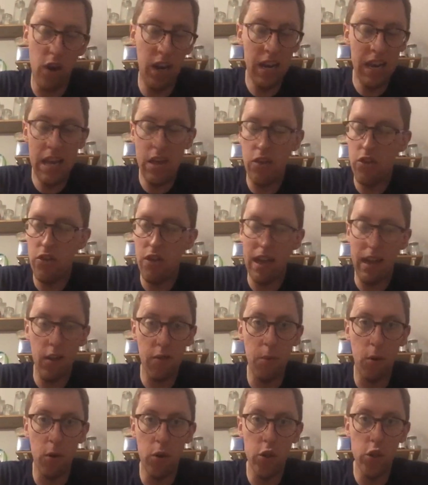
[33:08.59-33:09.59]
least 6
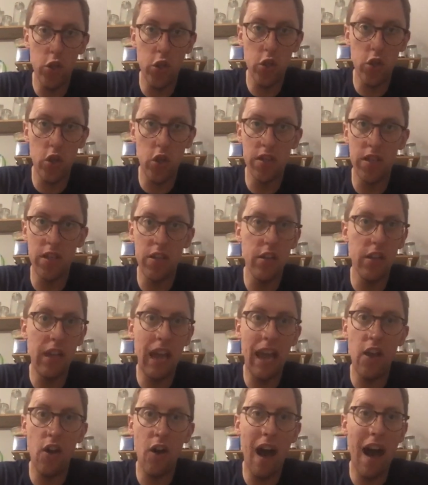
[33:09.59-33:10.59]
months until you
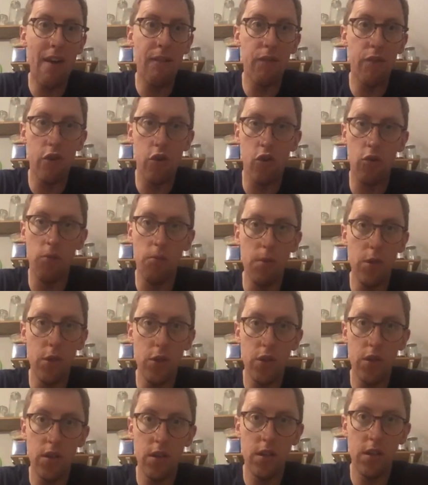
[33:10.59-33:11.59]
get your average
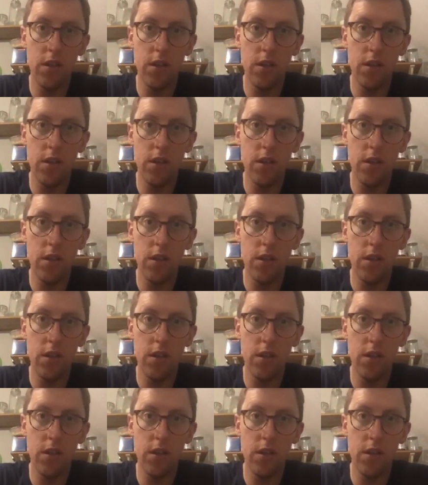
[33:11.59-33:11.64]
numbers.